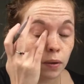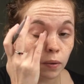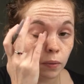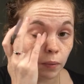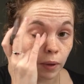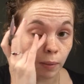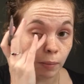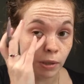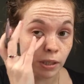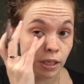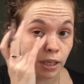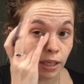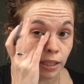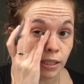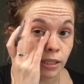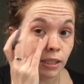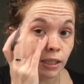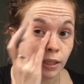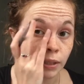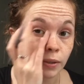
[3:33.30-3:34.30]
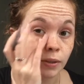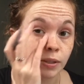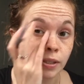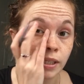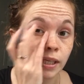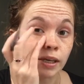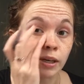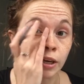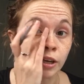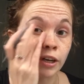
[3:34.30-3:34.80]
where my dark circles
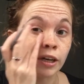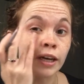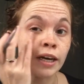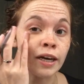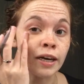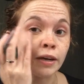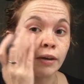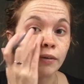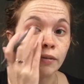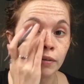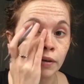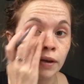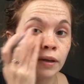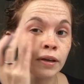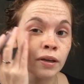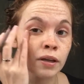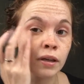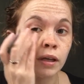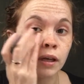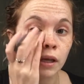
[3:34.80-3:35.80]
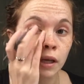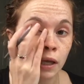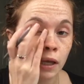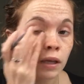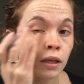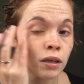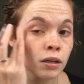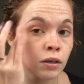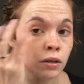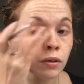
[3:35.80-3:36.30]
are and kind of
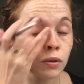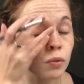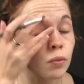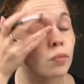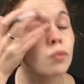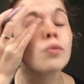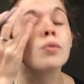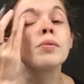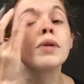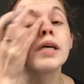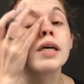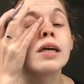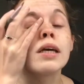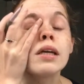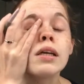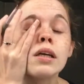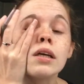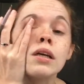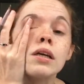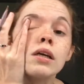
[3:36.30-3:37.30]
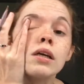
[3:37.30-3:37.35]
rubbing it in.